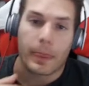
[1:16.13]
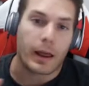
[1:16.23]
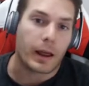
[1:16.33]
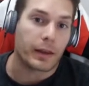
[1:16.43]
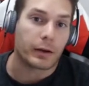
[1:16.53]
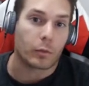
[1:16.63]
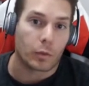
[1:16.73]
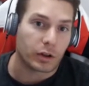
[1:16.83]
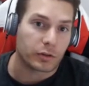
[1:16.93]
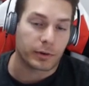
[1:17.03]
and then
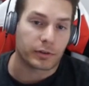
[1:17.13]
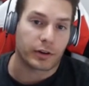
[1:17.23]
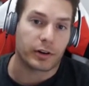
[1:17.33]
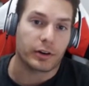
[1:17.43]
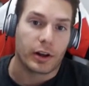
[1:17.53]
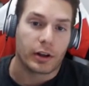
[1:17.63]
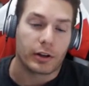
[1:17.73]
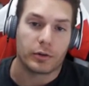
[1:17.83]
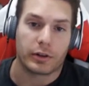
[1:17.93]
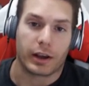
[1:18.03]
once per turn,
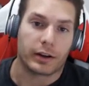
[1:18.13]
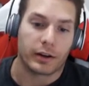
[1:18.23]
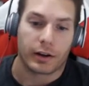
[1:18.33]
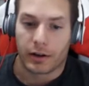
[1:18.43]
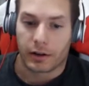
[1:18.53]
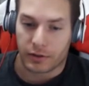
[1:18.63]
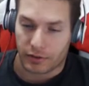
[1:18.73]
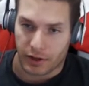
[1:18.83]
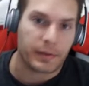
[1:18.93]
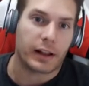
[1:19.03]
you can
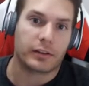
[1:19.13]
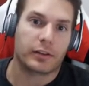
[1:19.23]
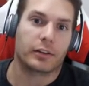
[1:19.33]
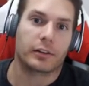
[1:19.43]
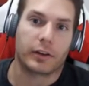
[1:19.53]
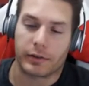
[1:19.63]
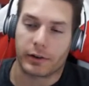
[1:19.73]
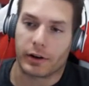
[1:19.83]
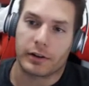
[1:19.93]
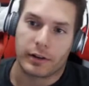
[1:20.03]
send that to the
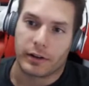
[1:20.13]
graveyard.